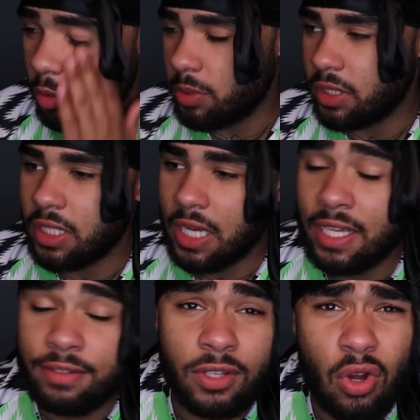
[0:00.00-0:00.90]
probably thing,
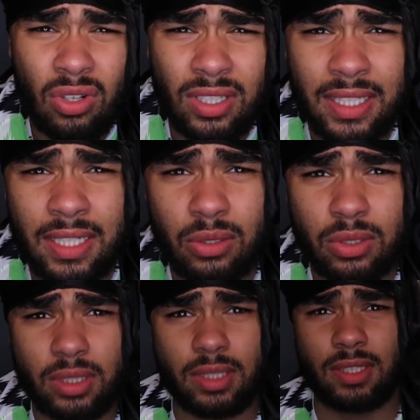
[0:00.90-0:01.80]
I ain't even got nothing
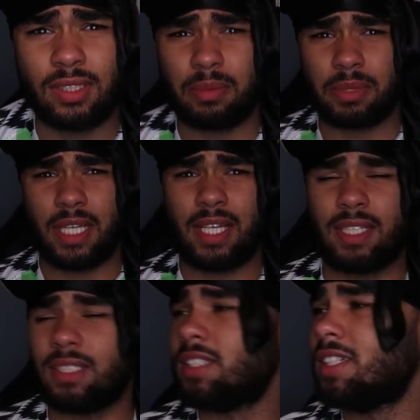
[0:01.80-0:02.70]
else, you know what I'm
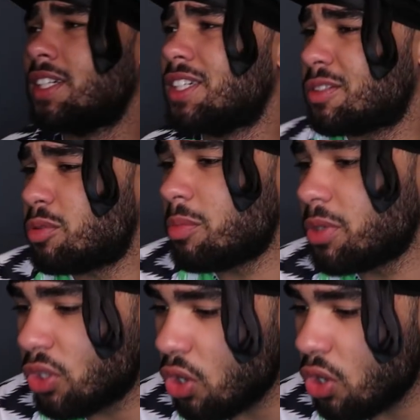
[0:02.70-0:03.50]
saying? It's probably